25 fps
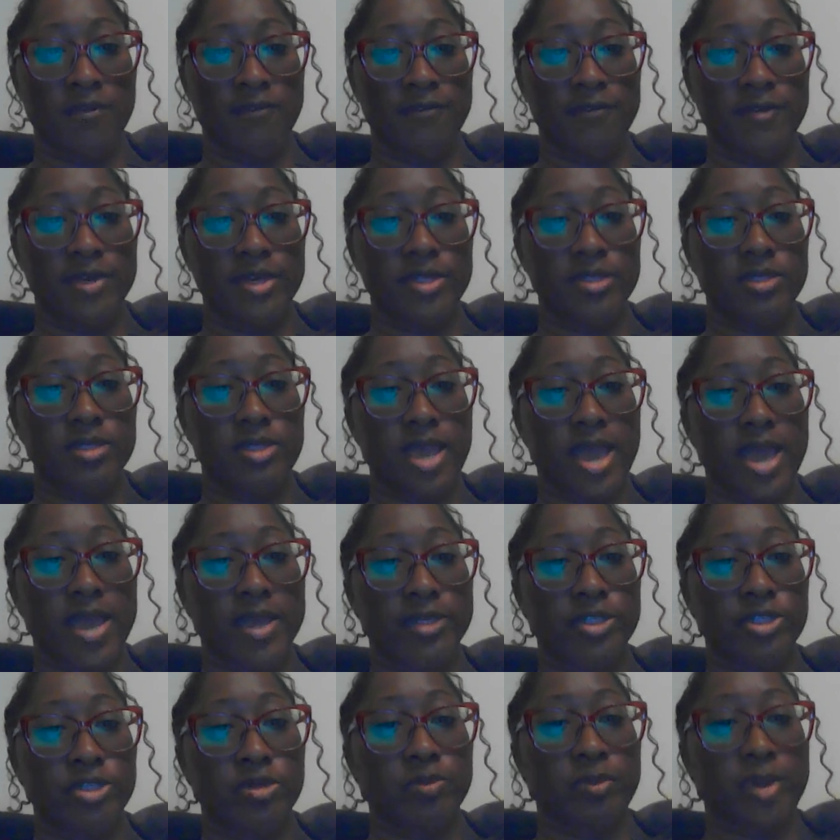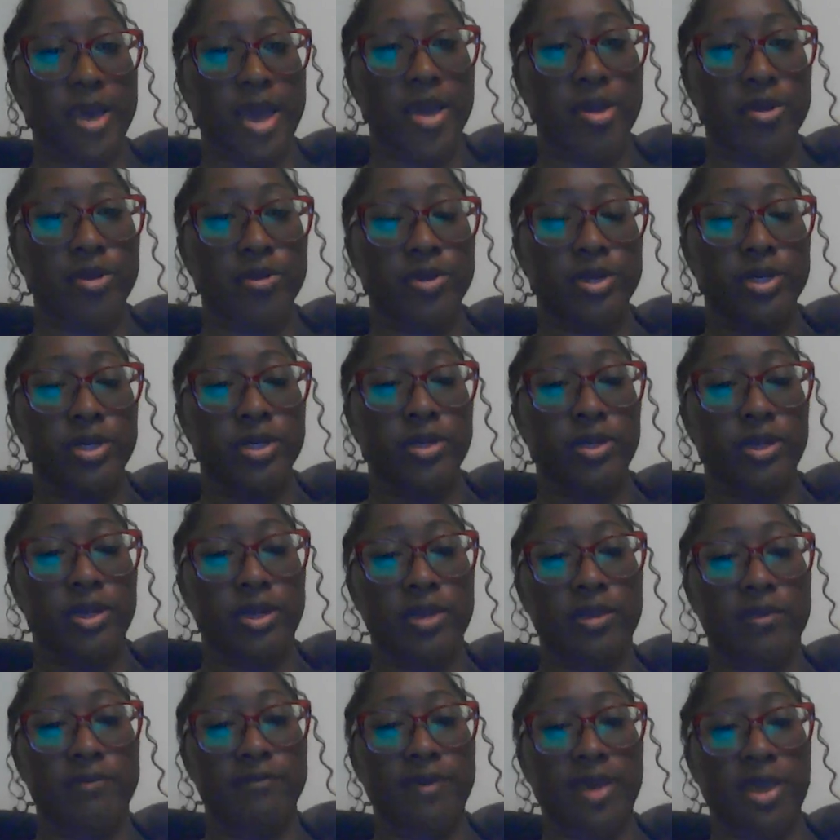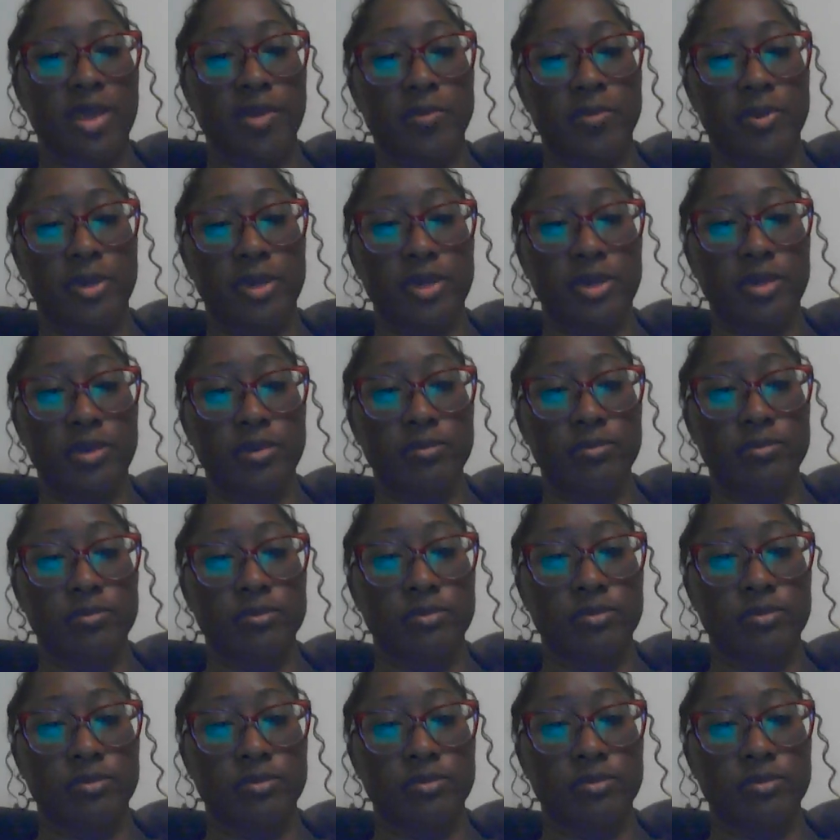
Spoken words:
Fixed action pattern, FAP,